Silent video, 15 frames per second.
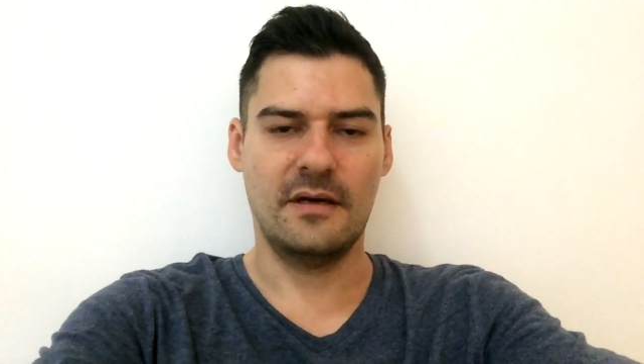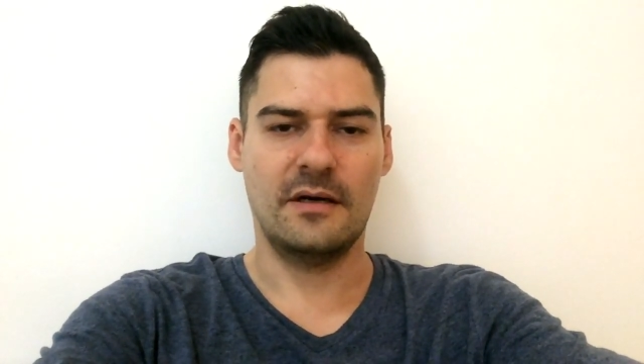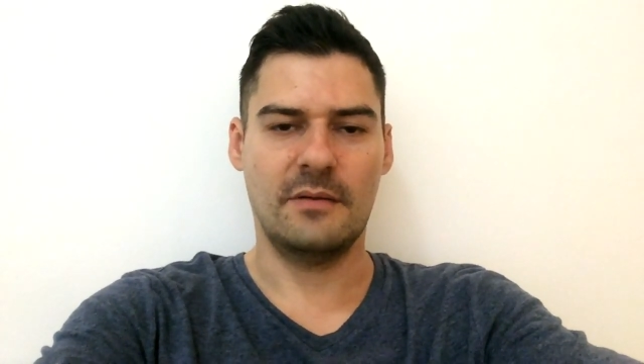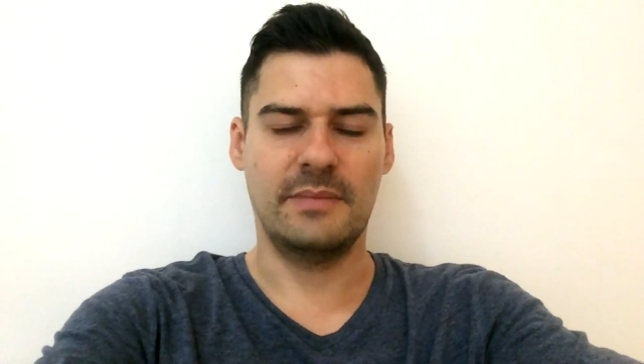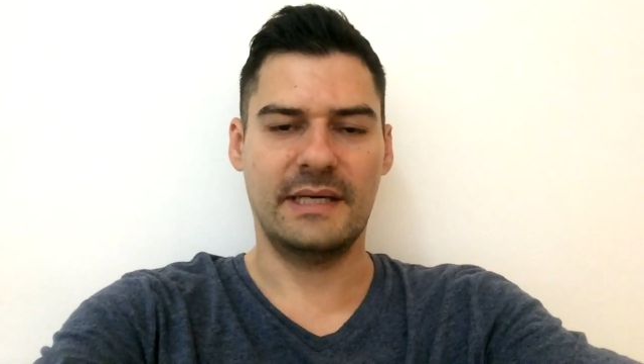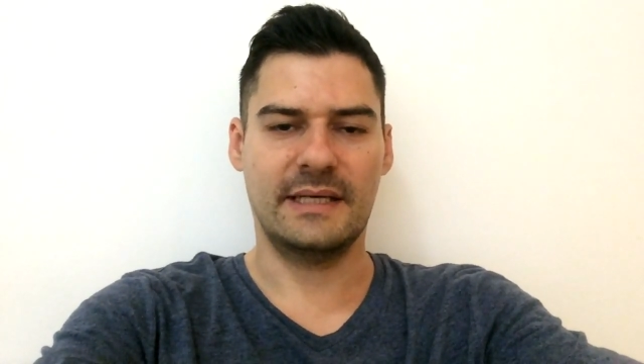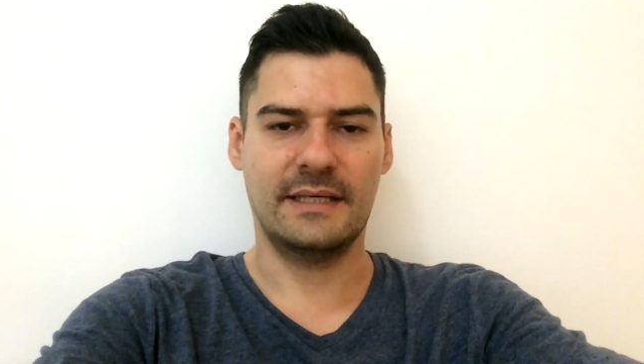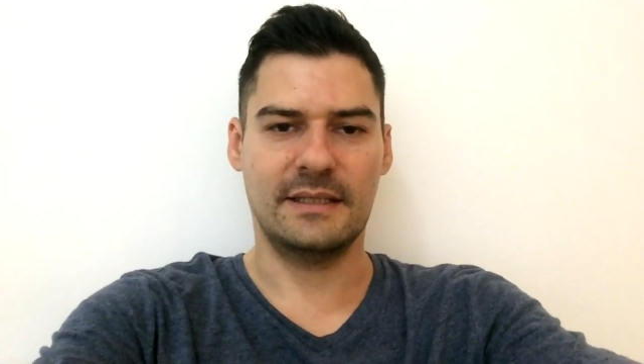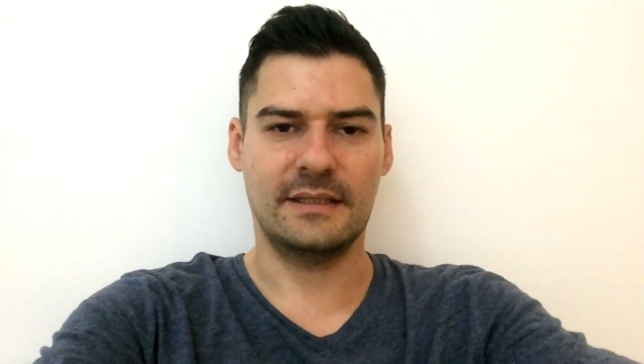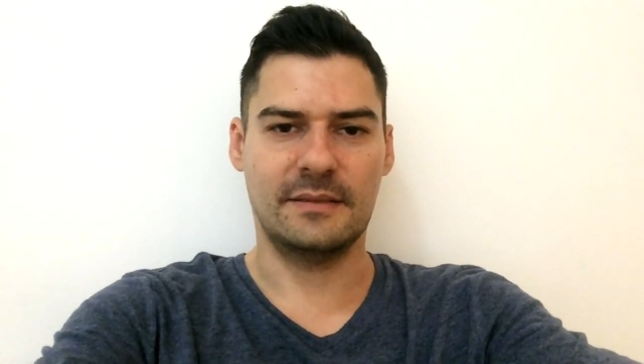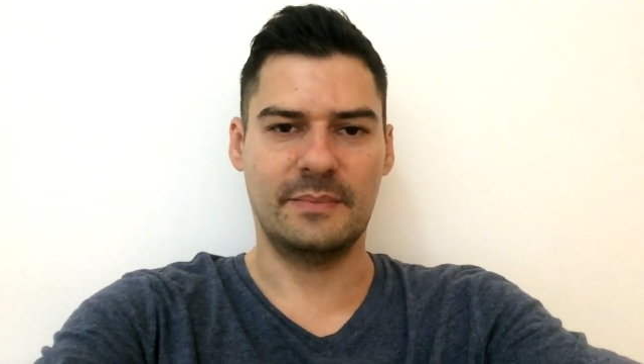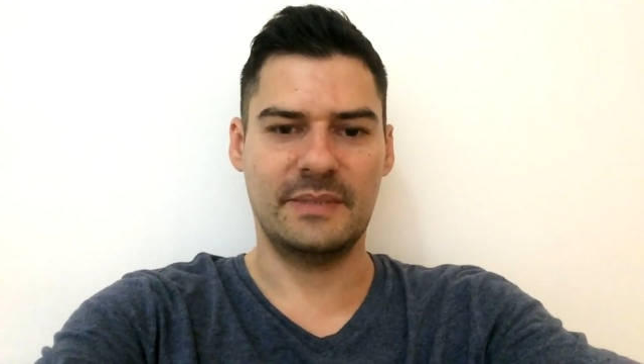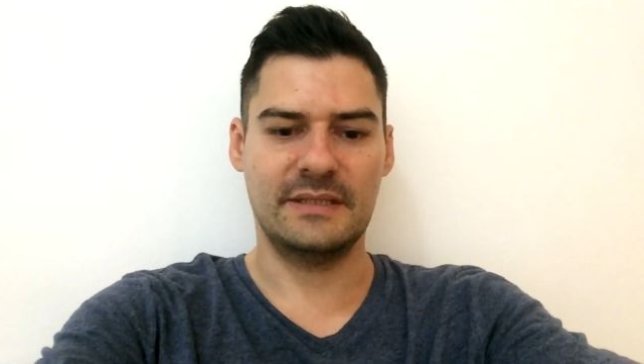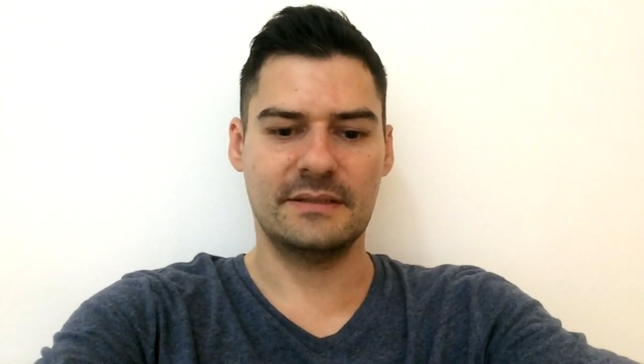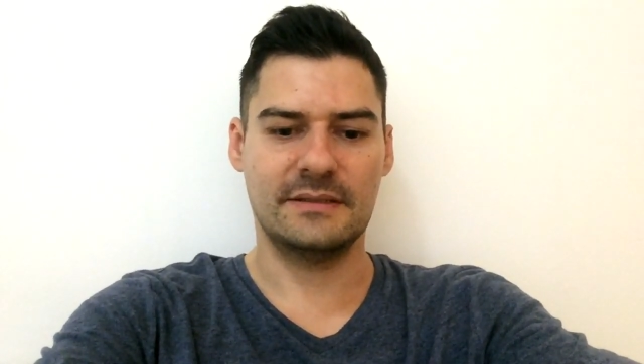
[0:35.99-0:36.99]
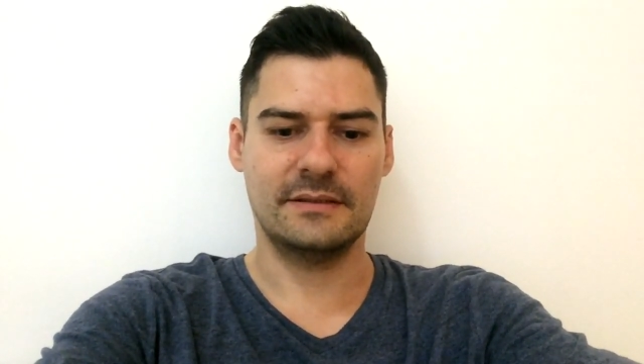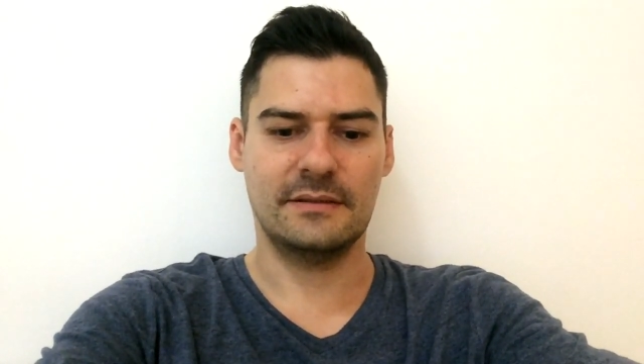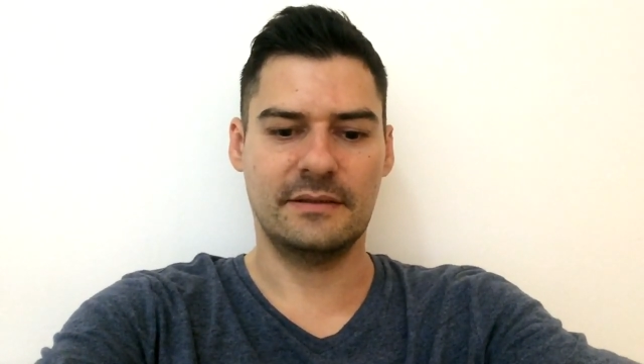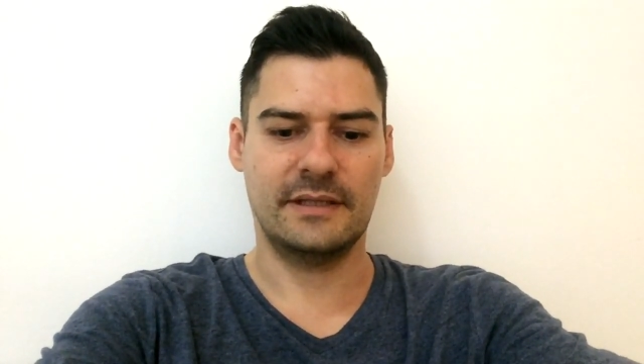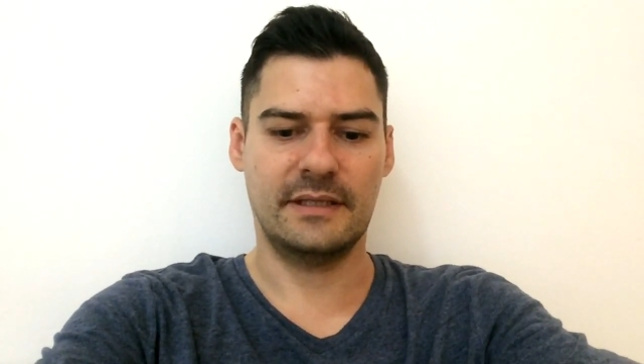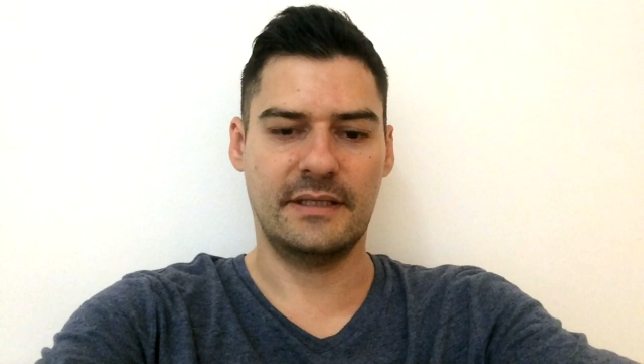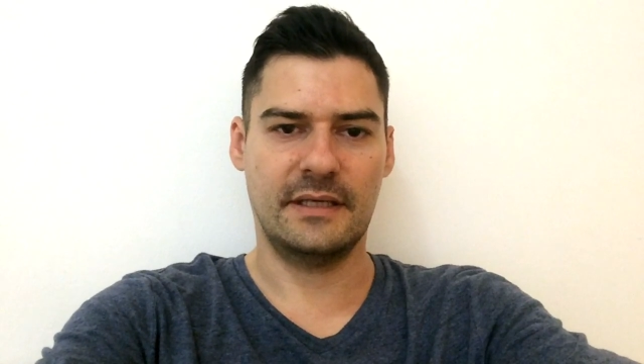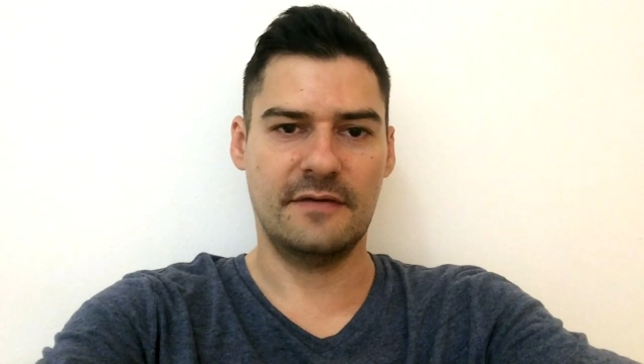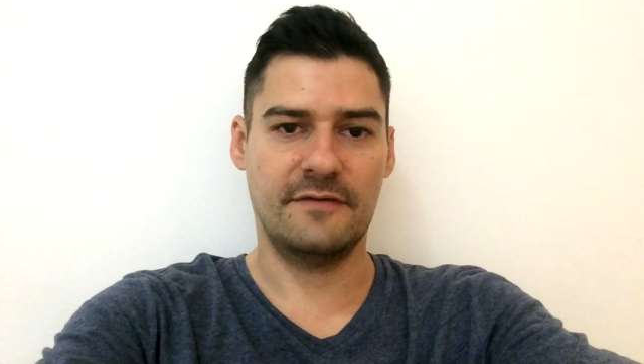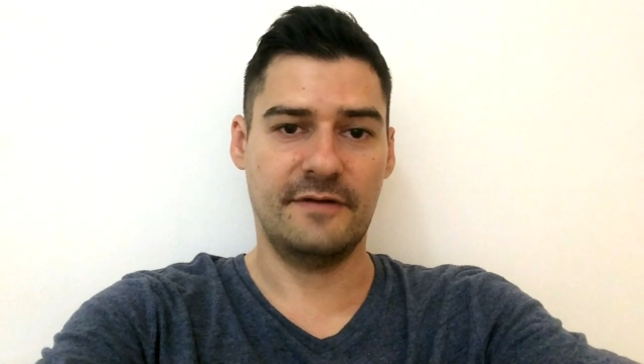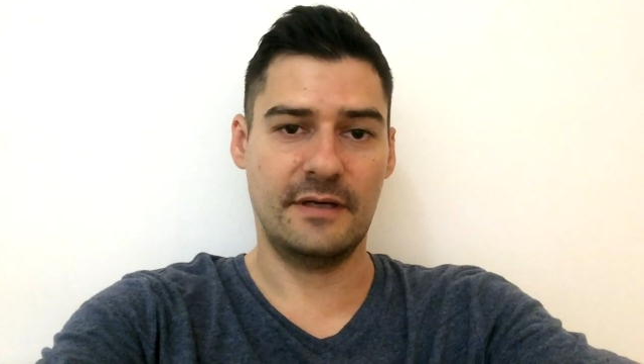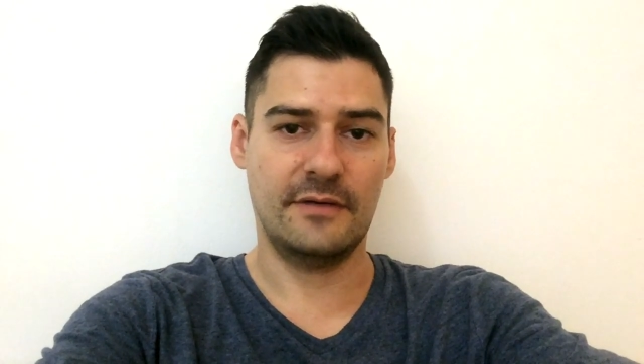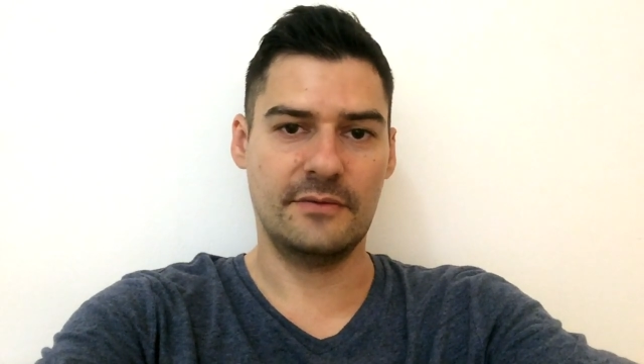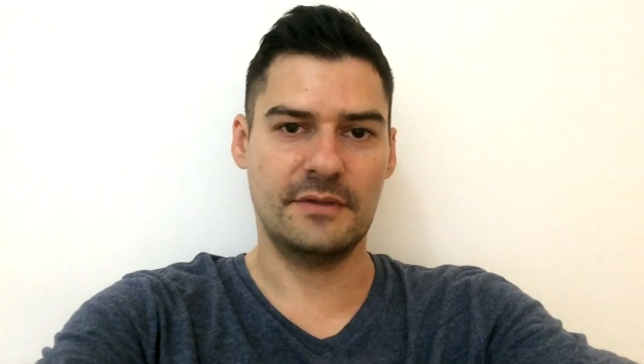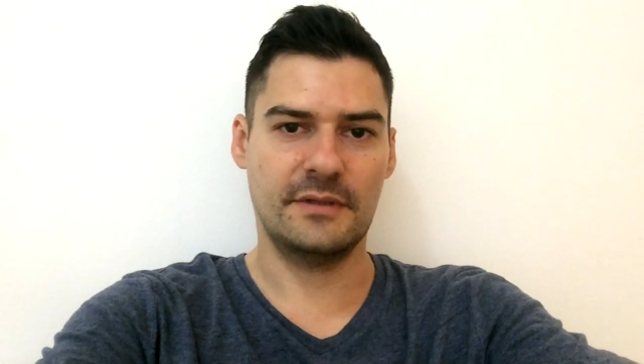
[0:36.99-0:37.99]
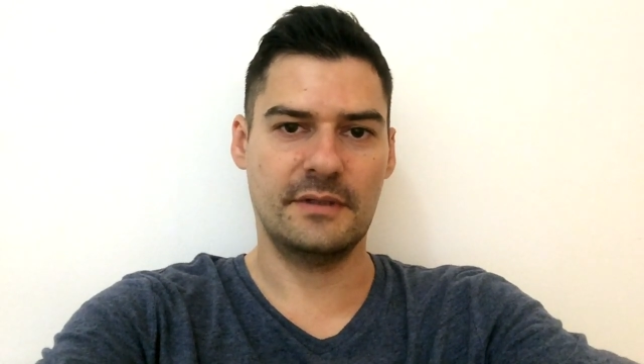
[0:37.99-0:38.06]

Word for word: a black colored pencil, and I found